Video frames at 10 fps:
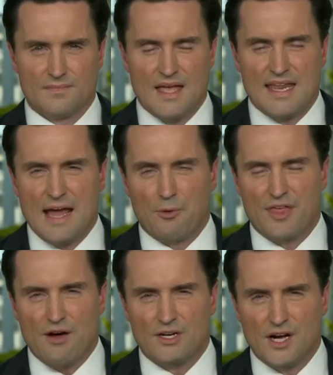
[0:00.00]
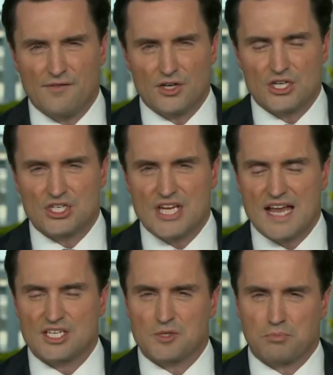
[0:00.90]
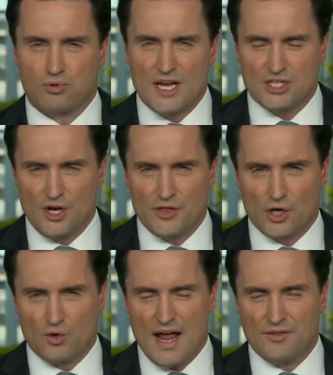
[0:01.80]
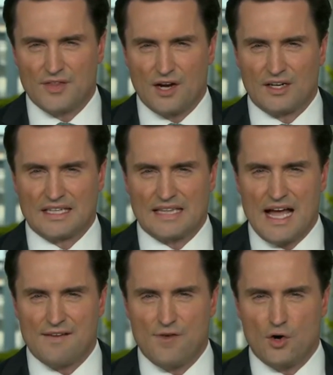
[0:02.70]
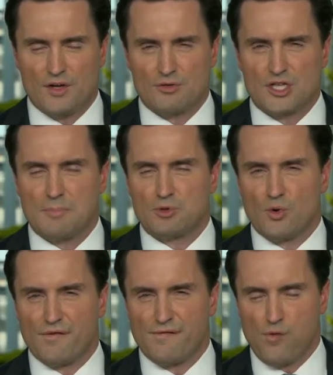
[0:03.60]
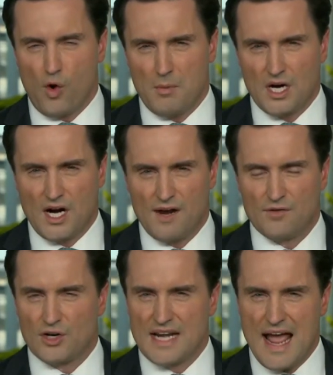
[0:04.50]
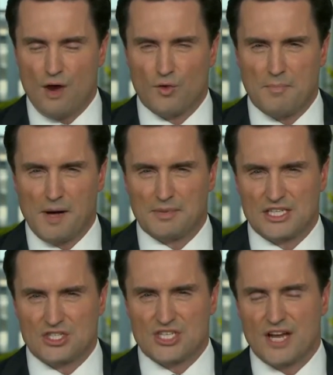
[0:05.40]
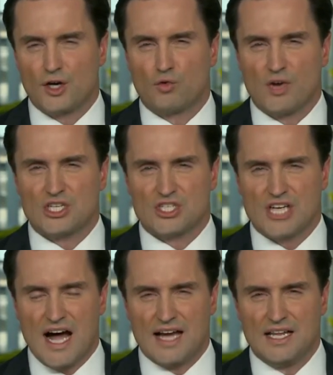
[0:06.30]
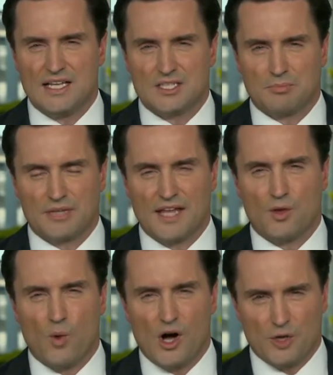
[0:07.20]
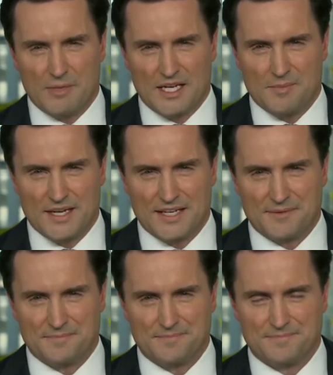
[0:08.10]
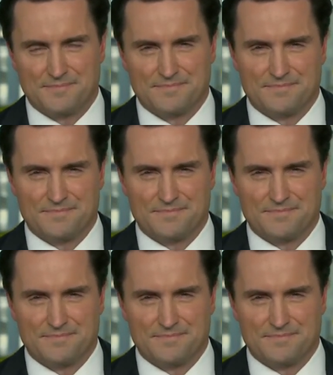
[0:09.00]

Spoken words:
if anti-Semitism will get the job done, then you'll use anti-Semitism. If racism will get the job done, or homophobia, I mean,